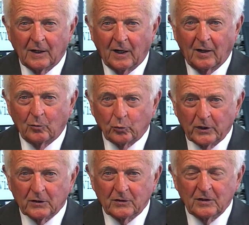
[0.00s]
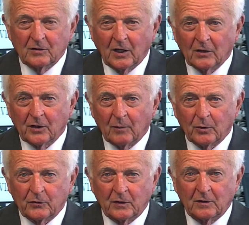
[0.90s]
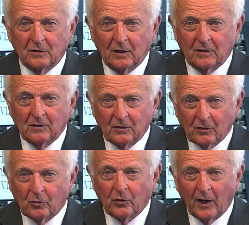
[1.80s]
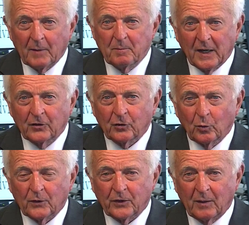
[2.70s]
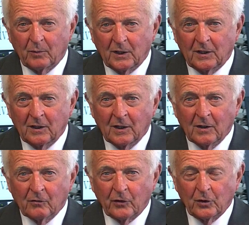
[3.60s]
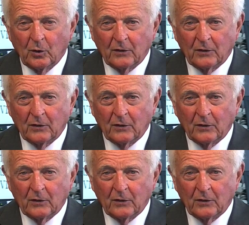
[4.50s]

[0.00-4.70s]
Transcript: real detailed numbers, and to try to measure what they mean for the